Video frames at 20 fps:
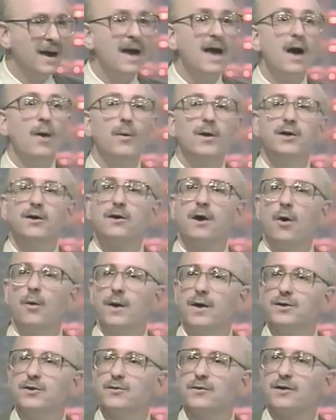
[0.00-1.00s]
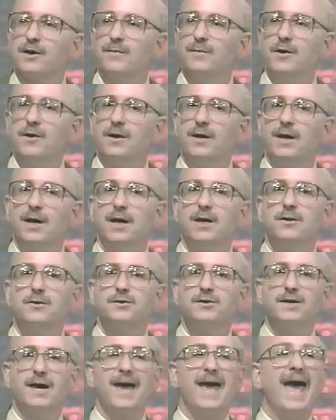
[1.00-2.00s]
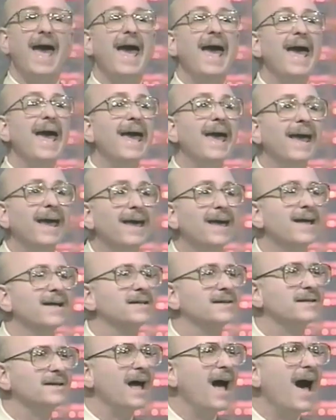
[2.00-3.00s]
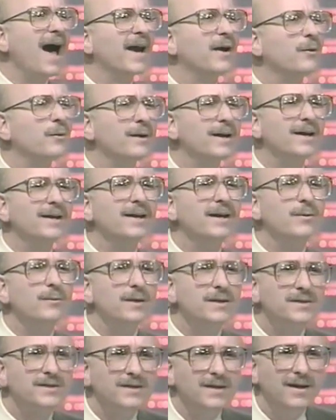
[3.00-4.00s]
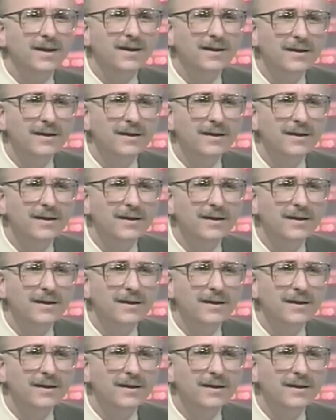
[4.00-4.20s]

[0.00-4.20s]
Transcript: When you go into a community and you say, hey, it's not really risky,